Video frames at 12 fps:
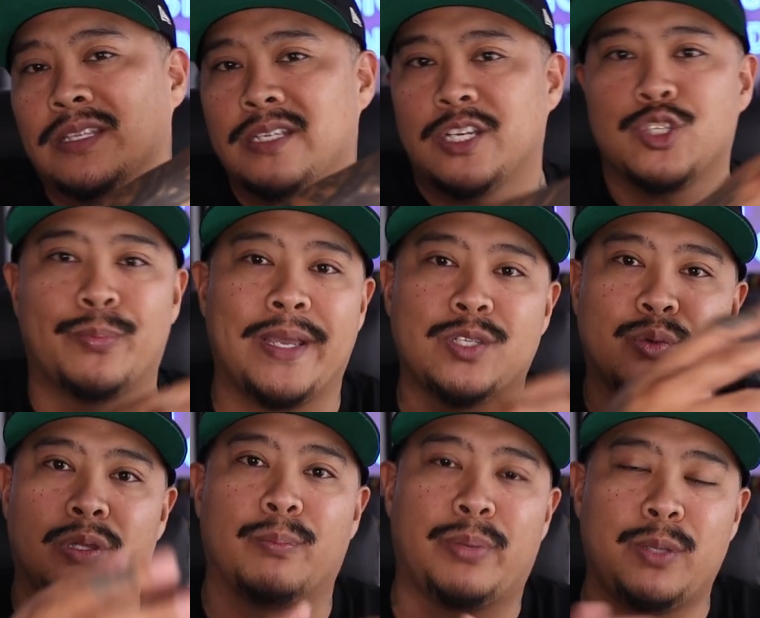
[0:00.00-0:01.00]
and touch base
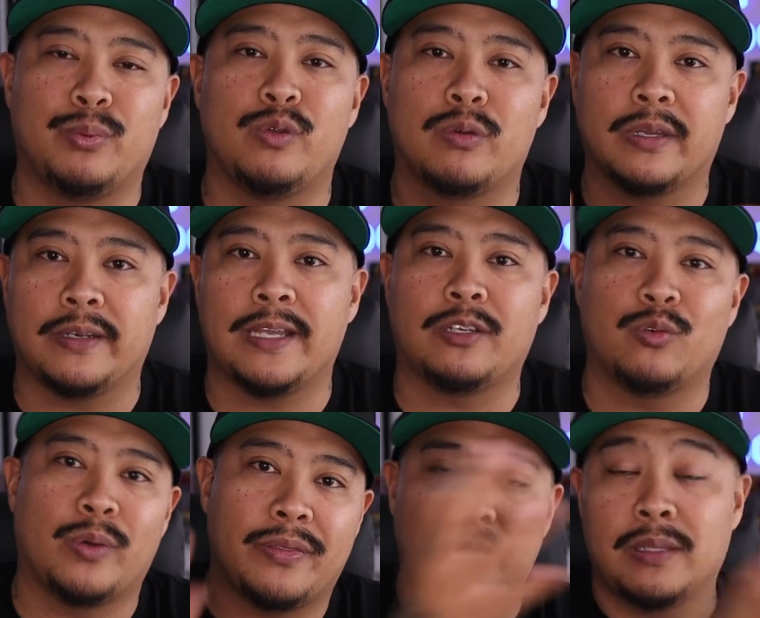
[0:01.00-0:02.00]
with the people you connected
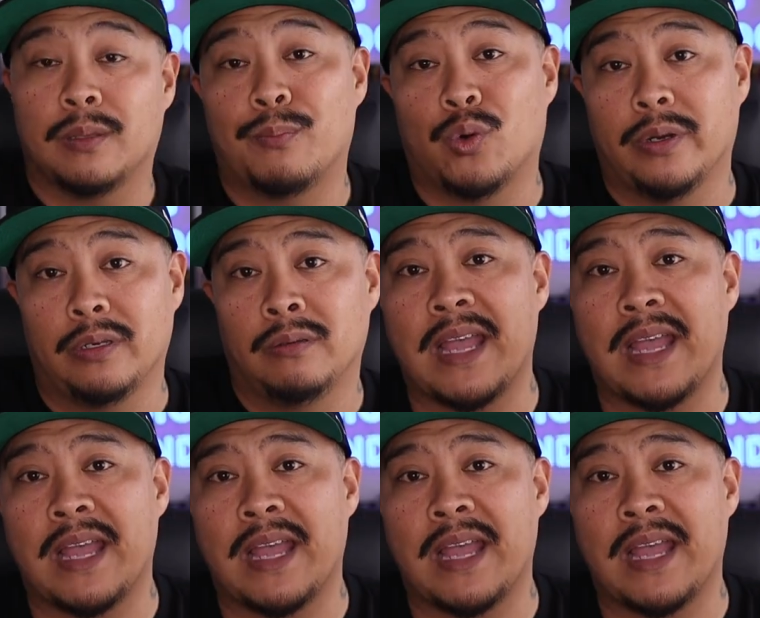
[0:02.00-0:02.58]
with in the morning.